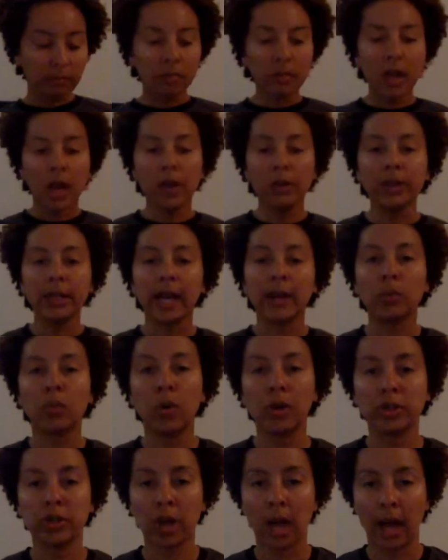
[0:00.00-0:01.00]
I only had
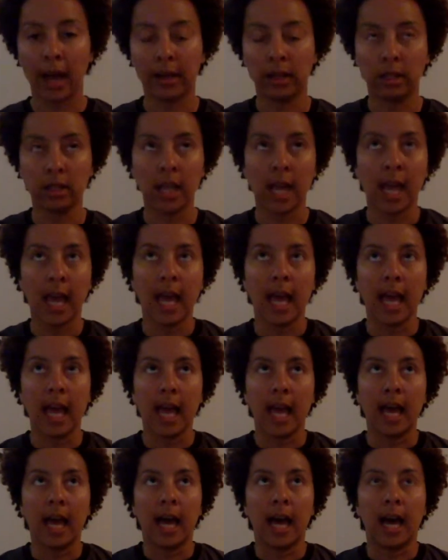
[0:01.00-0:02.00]
one child
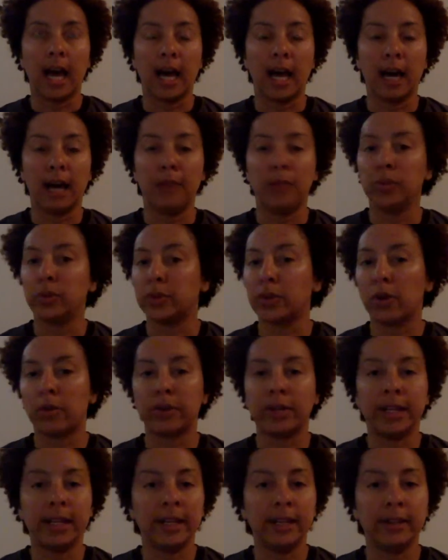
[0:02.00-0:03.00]
who was
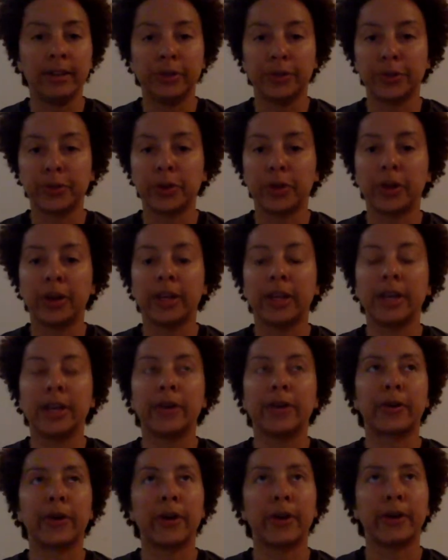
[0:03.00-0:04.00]
already, starting
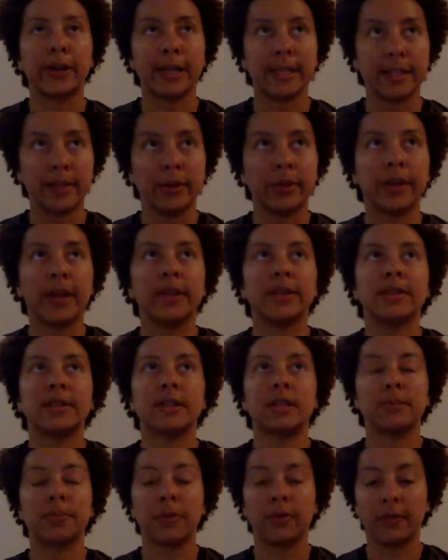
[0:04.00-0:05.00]
kindergarten. I said, okay, this
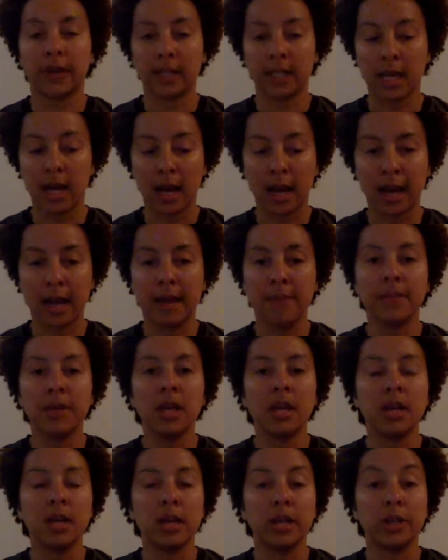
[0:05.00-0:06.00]
is perfect time.
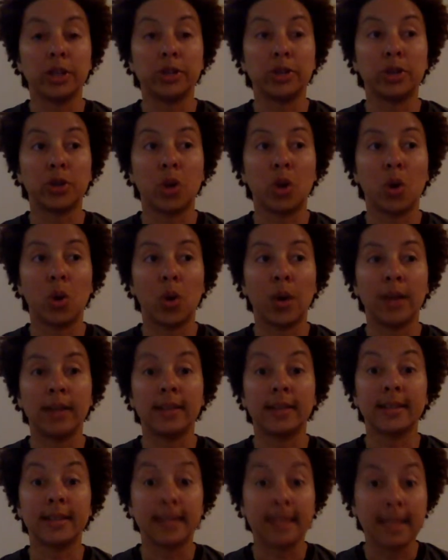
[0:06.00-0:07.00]
So I
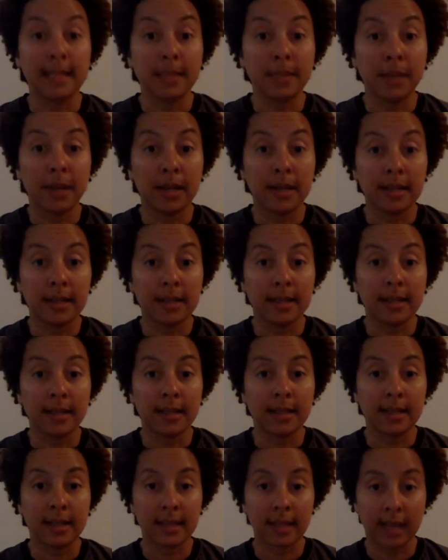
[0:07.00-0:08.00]
took 6 months
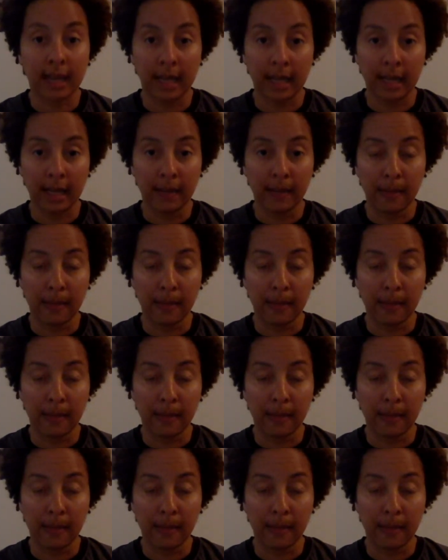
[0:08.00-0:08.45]
to study.